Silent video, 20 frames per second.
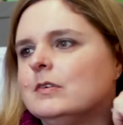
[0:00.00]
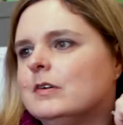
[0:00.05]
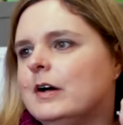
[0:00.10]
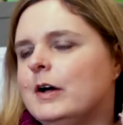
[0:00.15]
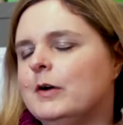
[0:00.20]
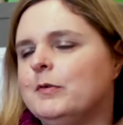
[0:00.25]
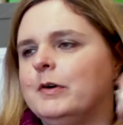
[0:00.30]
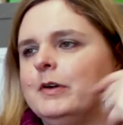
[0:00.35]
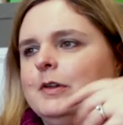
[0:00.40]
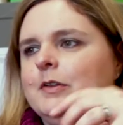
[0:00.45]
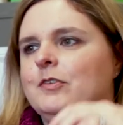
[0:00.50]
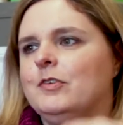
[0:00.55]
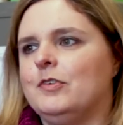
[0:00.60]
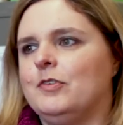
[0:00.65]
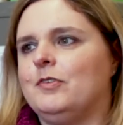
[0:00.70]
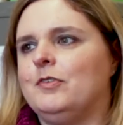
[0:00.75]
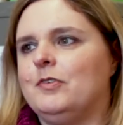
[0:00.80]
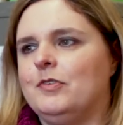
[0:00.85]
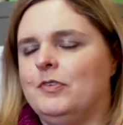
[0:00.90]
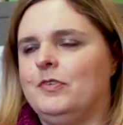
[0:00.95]
I want to
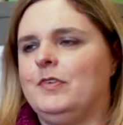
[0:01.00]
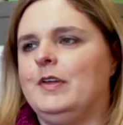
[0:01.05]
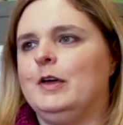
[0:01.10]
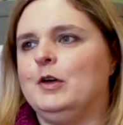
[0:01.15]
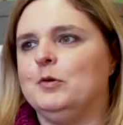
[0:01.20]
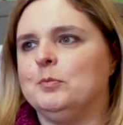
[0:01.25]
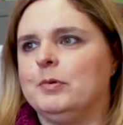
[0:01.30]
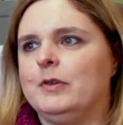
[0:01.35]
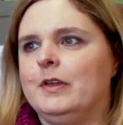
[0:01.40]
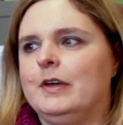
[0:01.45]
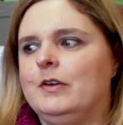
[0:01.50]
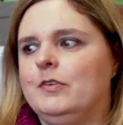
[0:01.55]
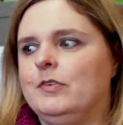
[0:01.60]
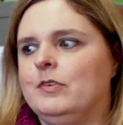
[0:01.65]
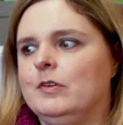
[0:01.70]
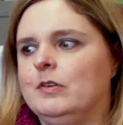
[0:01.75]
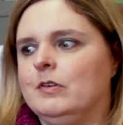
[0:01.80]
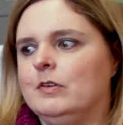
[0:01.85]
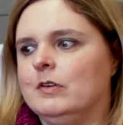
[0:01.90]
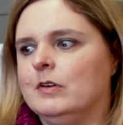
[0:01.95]
just stay in place
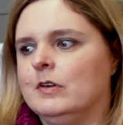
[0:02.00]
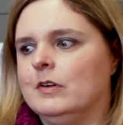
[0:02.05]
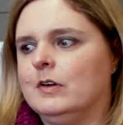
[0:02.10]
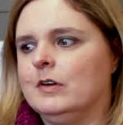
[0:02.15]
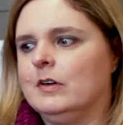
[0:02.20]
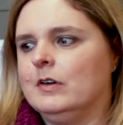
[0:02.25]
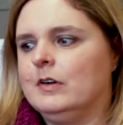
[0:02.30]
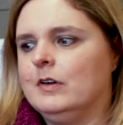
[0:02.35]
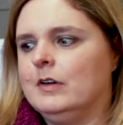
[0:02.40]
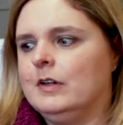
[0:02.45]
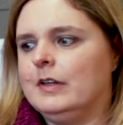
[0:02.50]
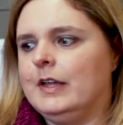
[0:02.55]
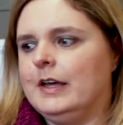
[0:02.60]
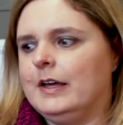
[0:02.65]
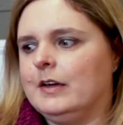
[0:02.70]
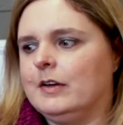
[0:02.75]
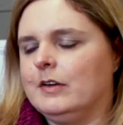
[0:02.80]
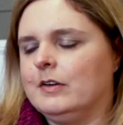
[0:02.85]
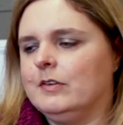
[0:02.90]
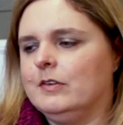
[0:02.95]
and
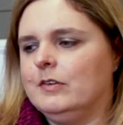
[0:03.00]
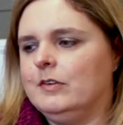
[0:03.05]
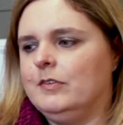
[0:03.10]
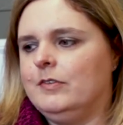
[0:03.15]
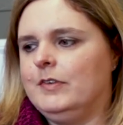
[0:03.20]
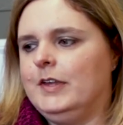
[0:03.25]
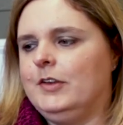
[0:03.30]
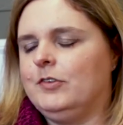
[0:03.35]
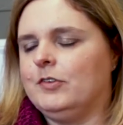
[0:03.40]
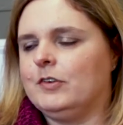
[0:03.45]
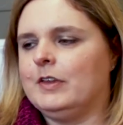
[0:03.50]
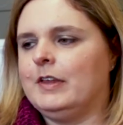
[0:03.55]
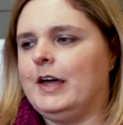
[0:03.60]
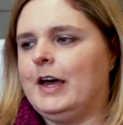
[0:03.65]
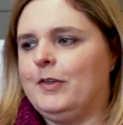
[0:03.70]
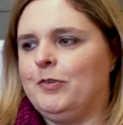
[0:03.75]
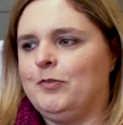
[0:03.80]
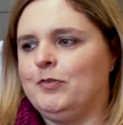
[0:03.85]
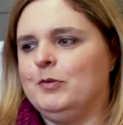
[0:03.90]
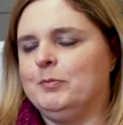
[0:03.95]
teach
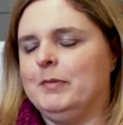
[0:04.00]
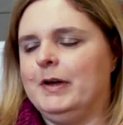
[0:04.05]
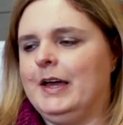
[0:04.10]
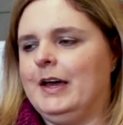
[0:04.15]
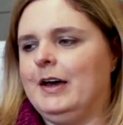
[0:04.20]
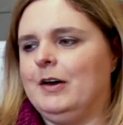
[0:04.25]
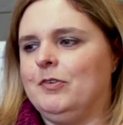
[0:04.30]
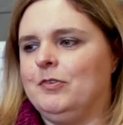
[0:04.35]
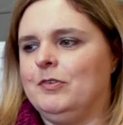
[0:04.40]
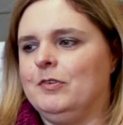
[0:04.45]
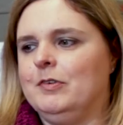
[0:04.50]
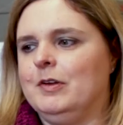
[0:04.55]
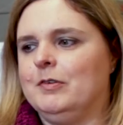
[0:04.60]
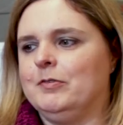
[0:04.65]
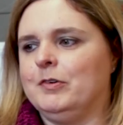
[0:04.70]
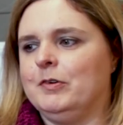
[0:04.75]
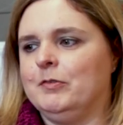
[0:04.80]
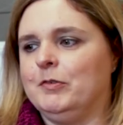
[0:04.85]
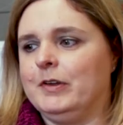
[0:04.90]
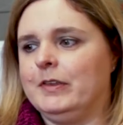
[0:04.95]
class from my house and
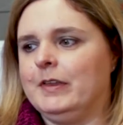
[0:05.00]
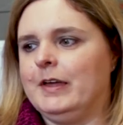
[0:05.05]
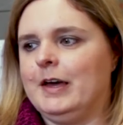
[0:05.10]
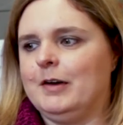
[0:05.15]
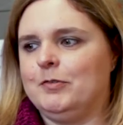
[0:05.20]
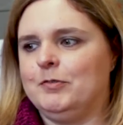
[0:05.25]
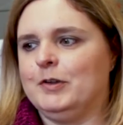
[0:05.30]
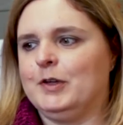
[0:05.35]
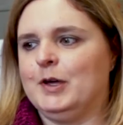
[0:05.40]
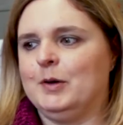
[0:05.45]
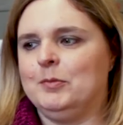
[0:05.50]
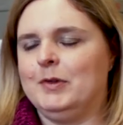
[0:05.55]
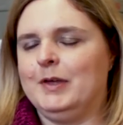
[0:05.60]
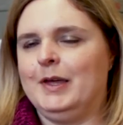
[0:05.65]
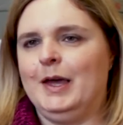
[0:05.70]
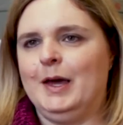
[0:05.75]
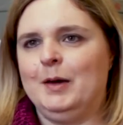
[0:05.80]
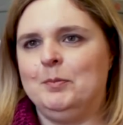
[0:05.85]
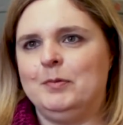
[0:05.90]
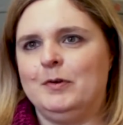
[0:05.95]
never really have to come to
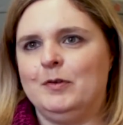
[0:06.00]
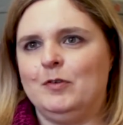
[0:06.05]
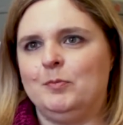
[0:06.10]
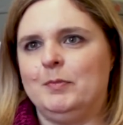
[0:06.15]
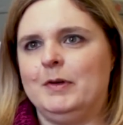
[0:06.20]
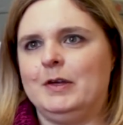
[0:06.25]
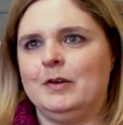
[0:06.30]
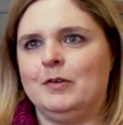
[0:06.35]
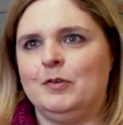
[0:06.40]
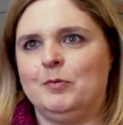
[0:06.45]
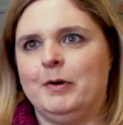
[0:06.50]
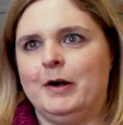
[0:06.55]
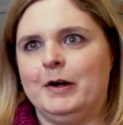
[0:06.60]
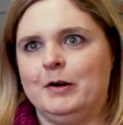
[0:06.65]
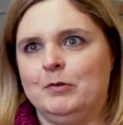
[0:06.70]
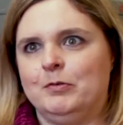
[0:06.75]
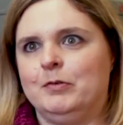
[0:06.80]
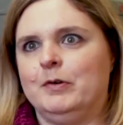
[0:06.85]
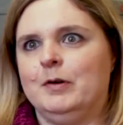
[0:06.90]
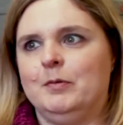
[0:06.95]
campus, because part
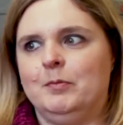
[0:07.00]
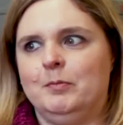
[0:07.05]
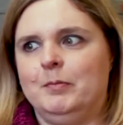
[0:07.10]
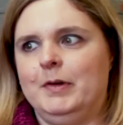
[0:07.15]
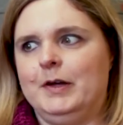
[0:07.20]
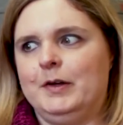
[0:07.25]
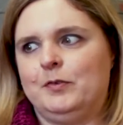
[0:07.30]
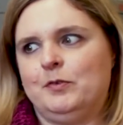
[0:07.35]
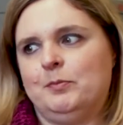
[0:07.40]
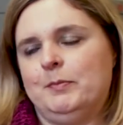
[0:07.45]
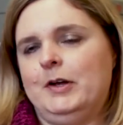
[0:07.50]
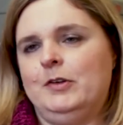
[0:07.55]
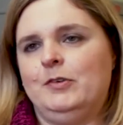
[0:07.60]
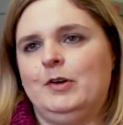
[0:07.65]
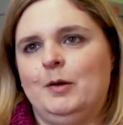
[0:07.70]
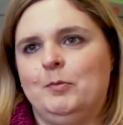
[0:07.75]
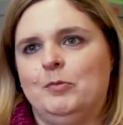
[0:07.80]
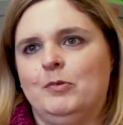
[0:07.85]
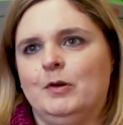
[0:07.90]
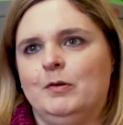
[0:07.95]
of what makes my
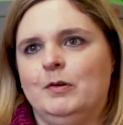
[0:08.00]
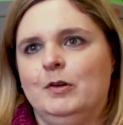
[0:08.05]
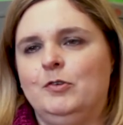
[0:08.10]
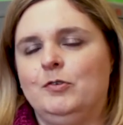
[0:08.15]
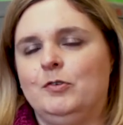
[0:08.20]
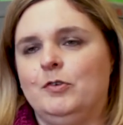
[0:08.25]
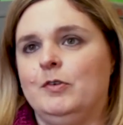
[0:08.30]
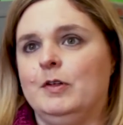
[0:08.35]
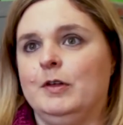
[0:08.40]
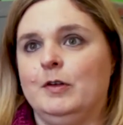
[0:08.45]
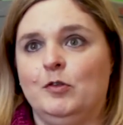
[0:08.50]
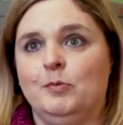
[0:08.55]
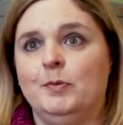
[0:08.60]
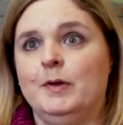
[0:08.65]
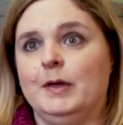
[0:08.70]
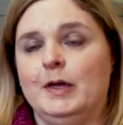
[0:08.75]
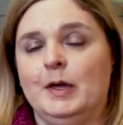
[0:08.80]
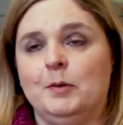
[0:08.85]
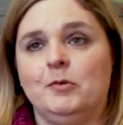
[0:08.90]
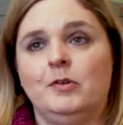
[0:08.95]
job so interesting is
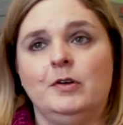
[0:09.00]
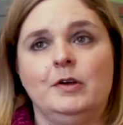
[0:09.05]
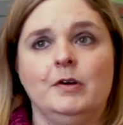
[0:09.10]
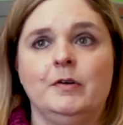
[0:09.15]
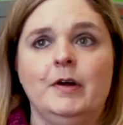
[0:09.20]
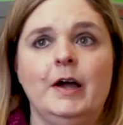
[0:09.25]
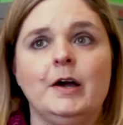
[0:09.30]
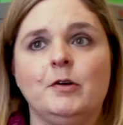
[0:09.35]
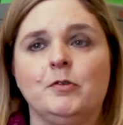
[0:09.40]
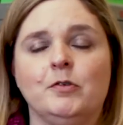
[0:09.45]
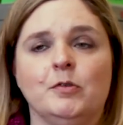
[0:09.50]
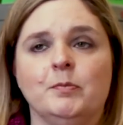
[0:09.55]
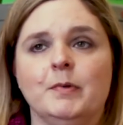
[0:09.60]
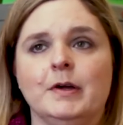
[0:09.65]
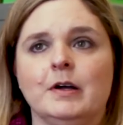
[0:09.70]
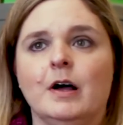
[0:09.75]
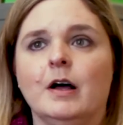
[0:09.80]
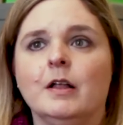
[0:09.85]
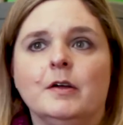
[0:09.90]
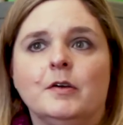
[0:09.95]
being able to interact with my
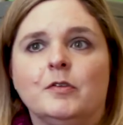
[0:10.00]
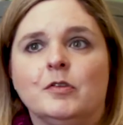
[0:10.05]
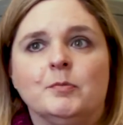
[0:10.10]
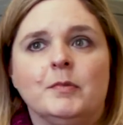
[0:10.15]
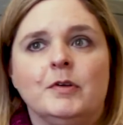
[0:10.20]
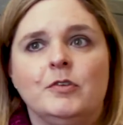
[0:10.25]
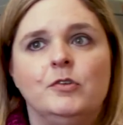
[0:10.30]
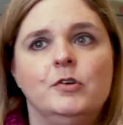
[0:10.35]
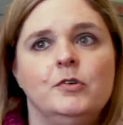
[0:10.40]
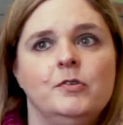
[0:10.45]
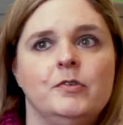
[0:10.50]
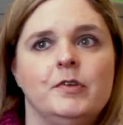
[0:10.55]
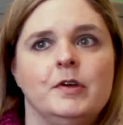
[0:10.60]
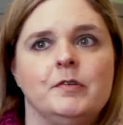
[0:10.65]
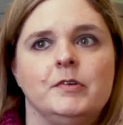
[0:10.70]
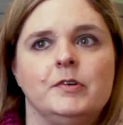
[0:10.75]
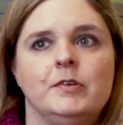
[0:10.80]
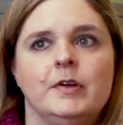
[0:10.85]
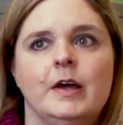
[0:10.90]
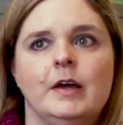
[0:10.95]
colleagues and my students
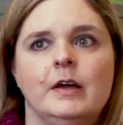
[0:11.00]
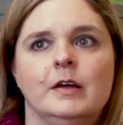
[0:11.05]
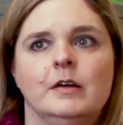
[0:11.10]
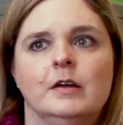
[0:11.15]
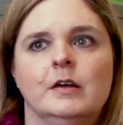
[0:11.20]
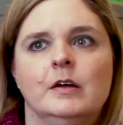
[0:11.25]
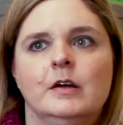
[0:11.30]
every day.